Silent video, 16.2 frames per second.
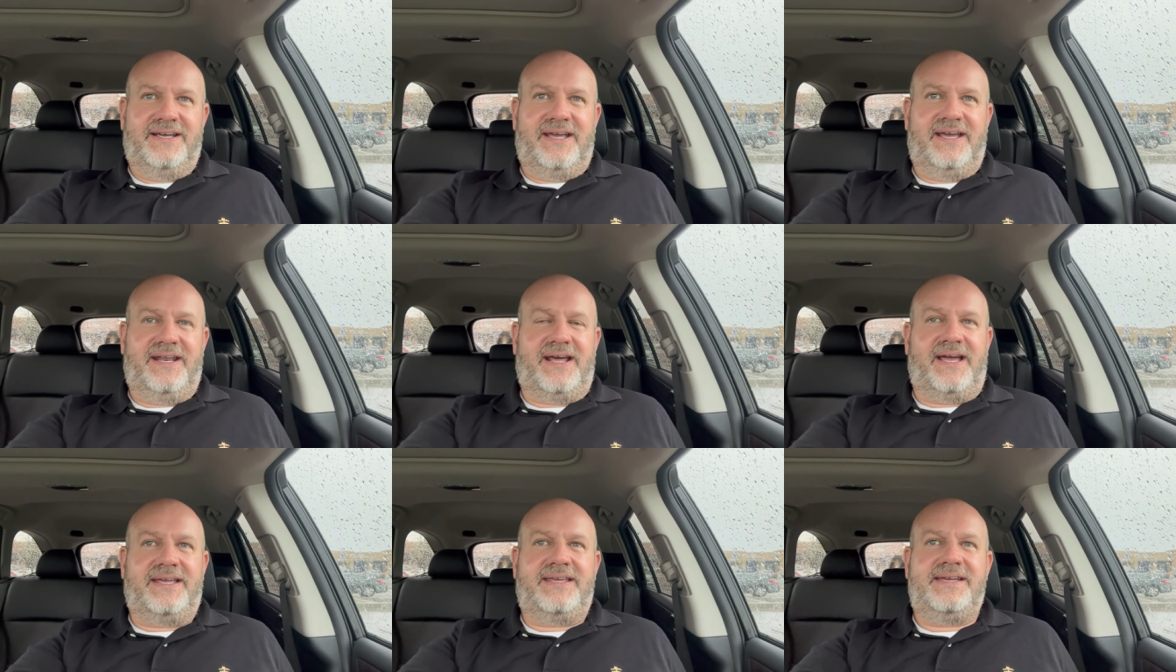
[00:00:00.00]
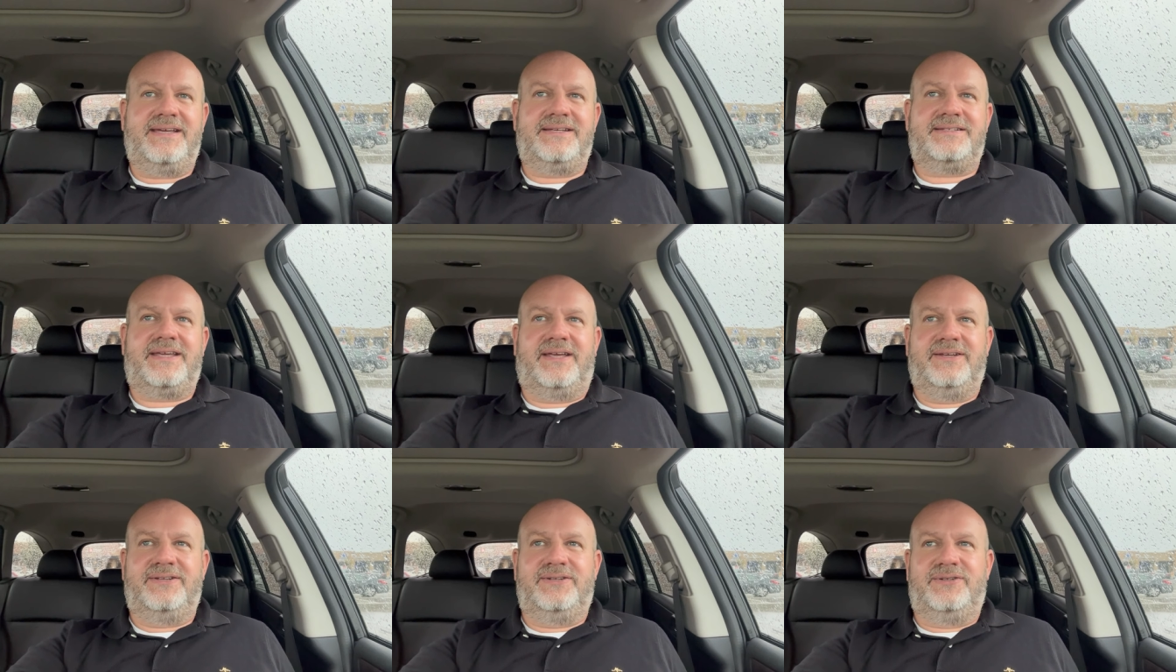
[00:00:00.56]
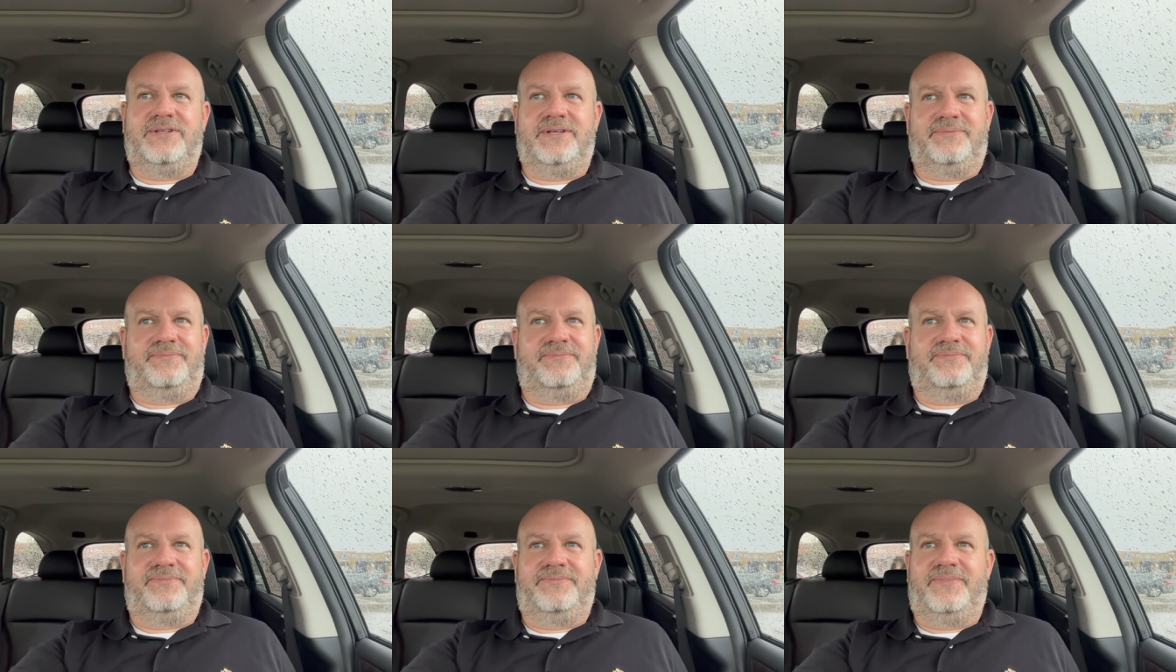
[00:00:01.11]
And I can't tell you the
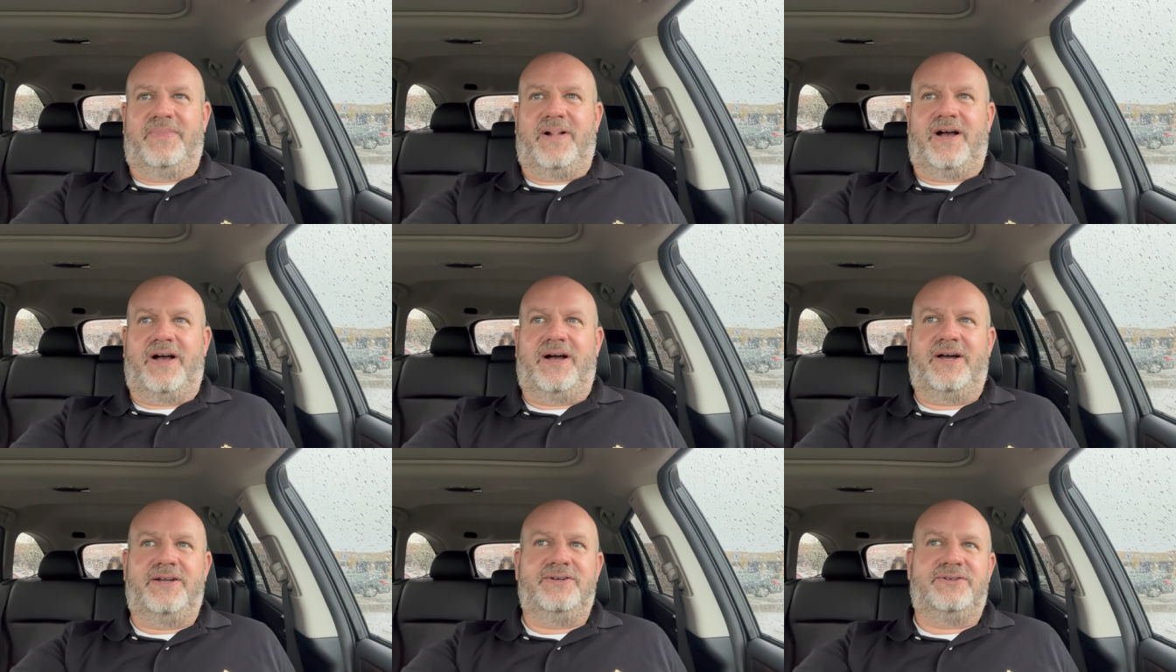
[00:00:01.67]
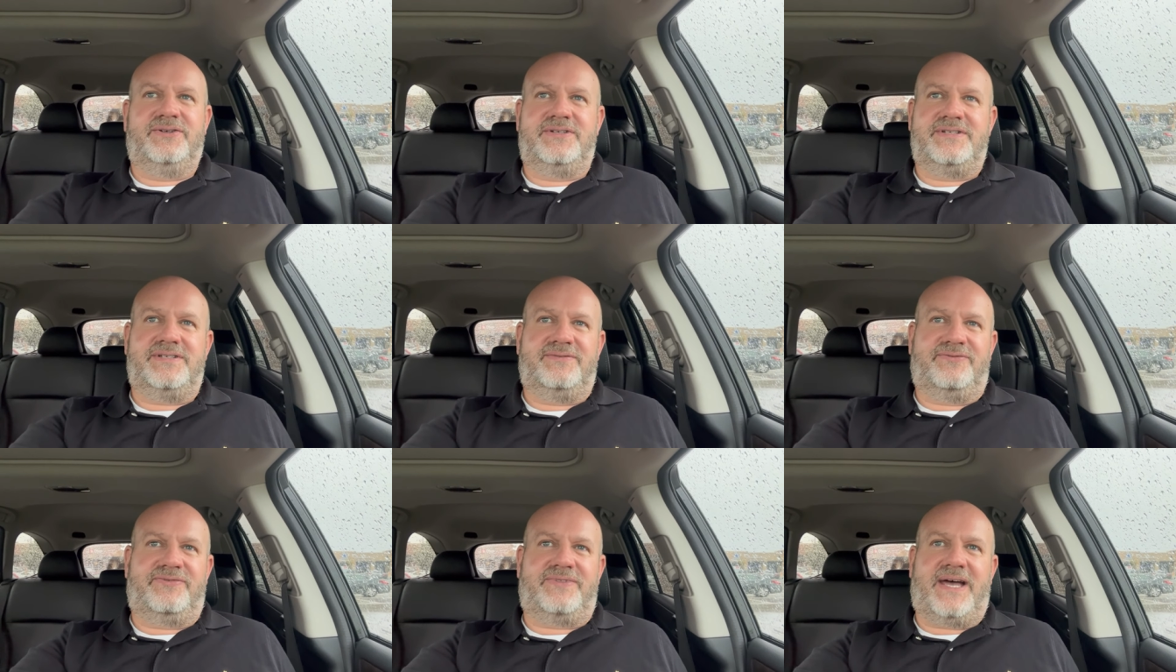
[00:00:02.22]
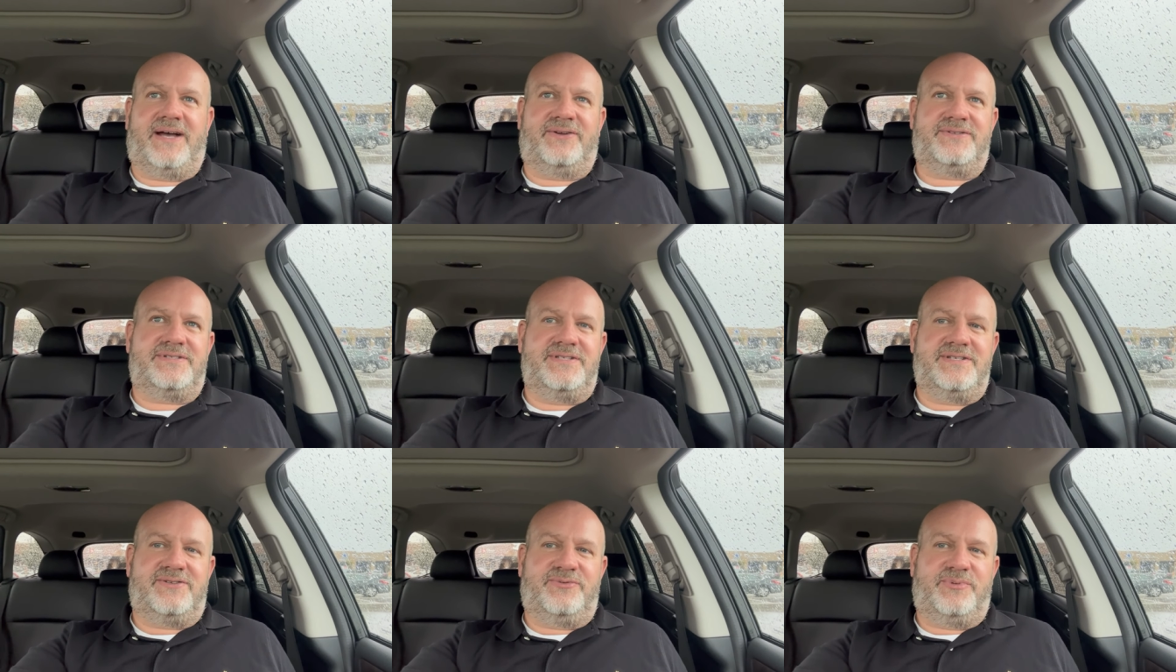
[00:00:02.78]
hundreds of
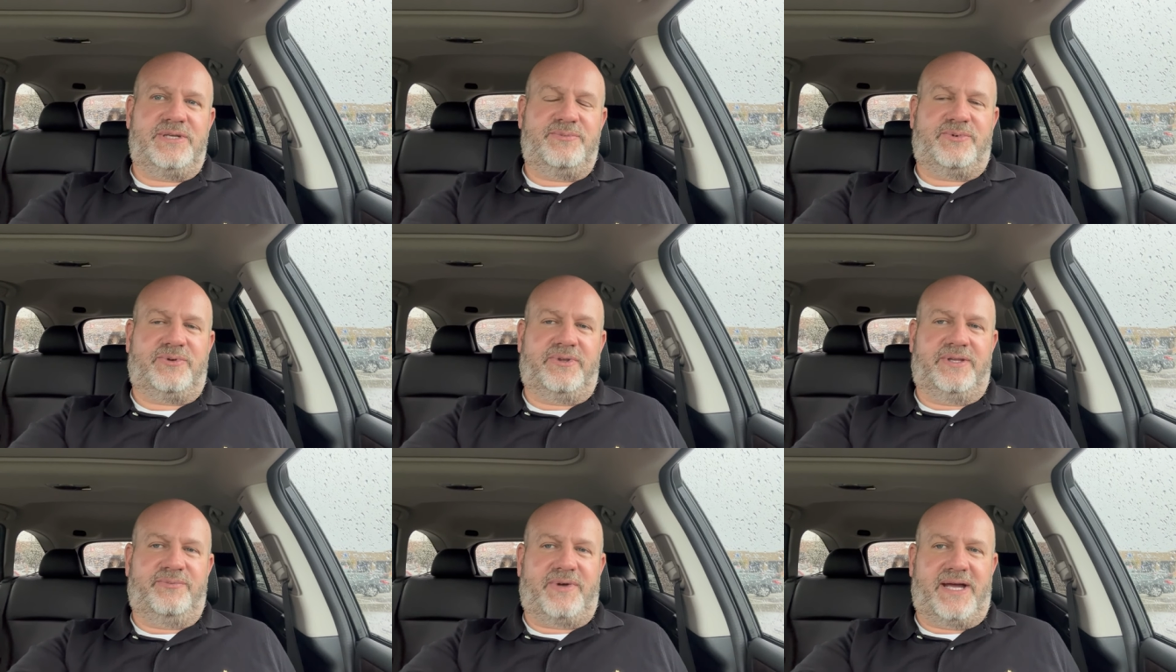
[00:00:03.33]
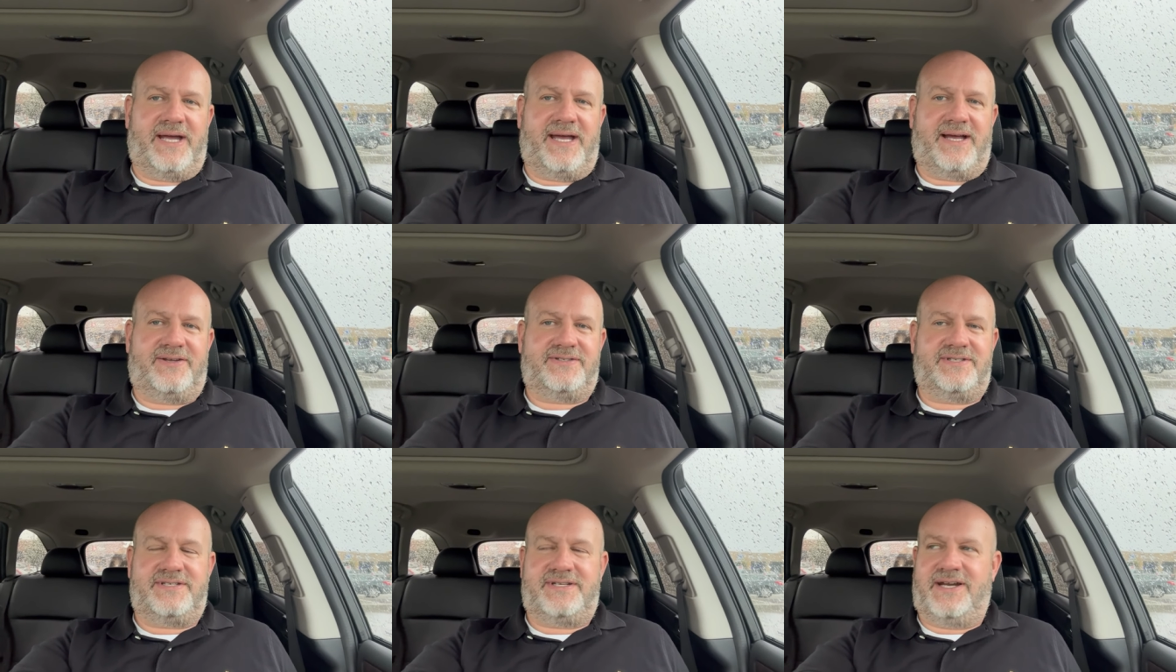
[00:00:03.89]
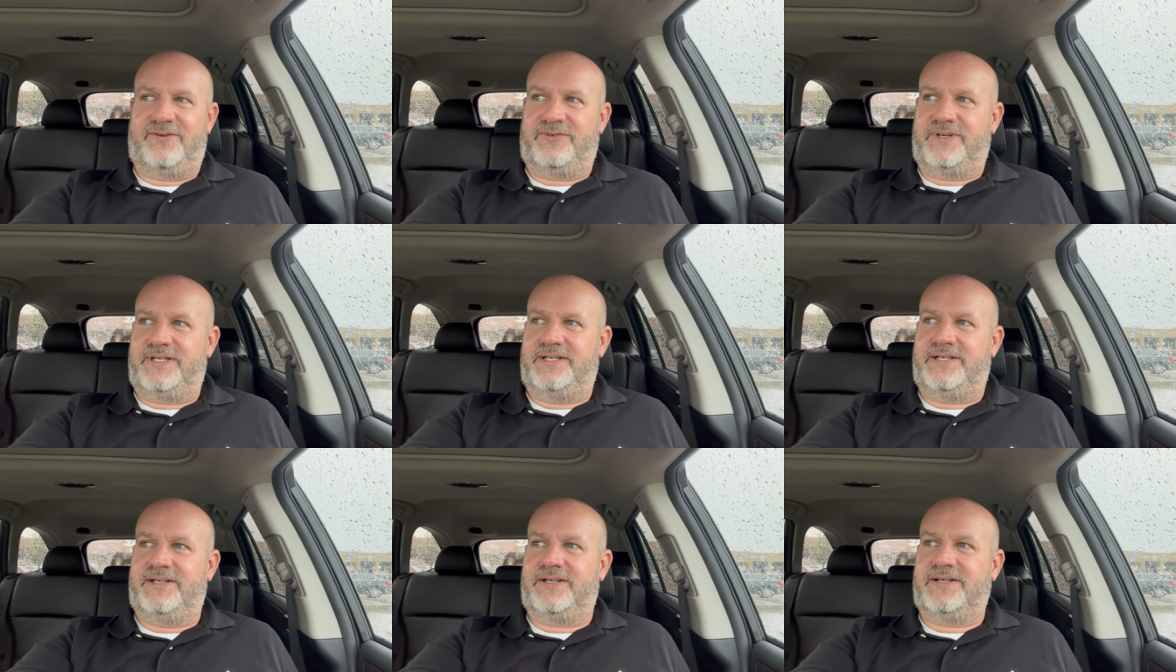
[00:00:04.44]
thousands of people that buy houses every
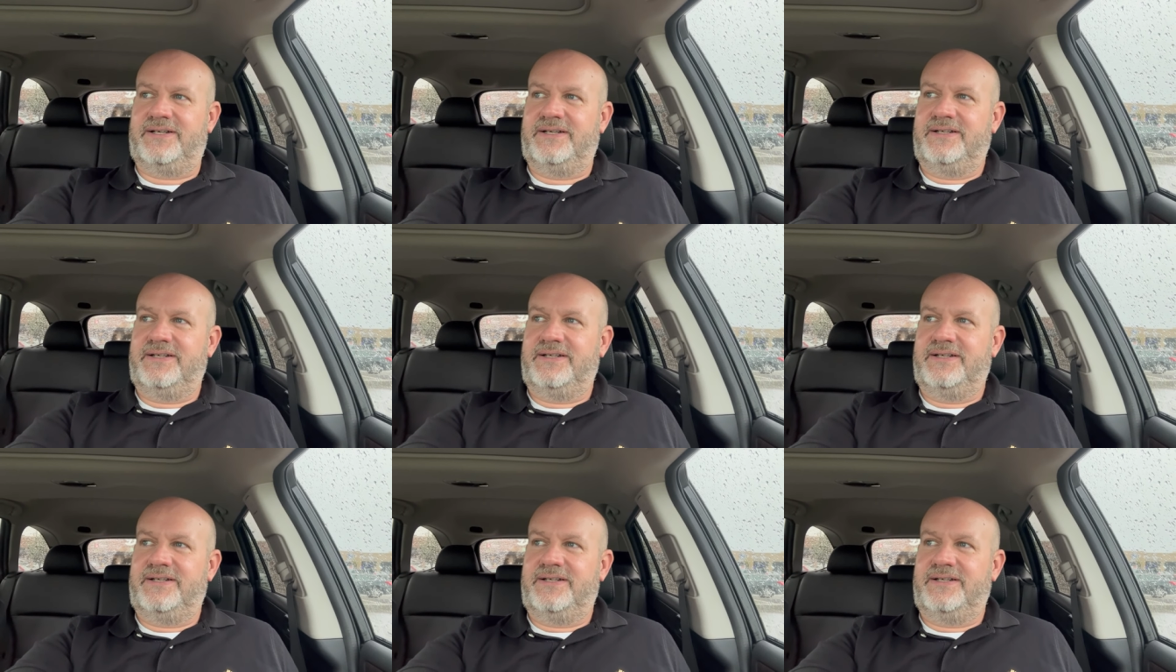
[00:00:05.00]
year